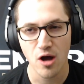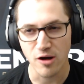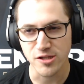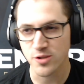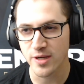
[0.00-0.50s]

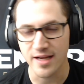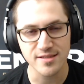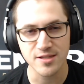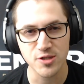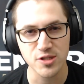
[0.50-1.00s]
Our strength
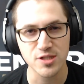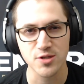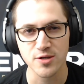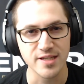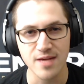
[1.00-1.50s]
isn't just
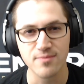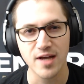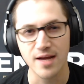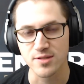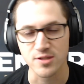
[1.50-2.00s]
certain game
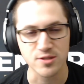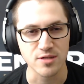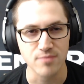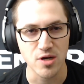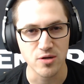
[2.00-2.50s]
types or
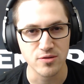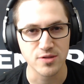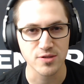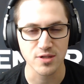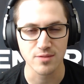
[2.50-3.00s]
certain modes
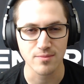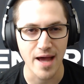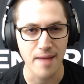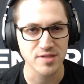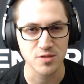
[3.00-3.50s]
or certain
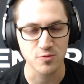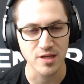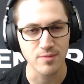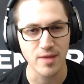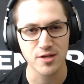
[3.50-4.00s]
maps. It's
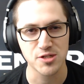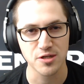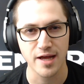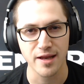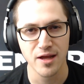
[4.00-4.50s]
really making
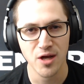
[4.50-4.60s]
sure that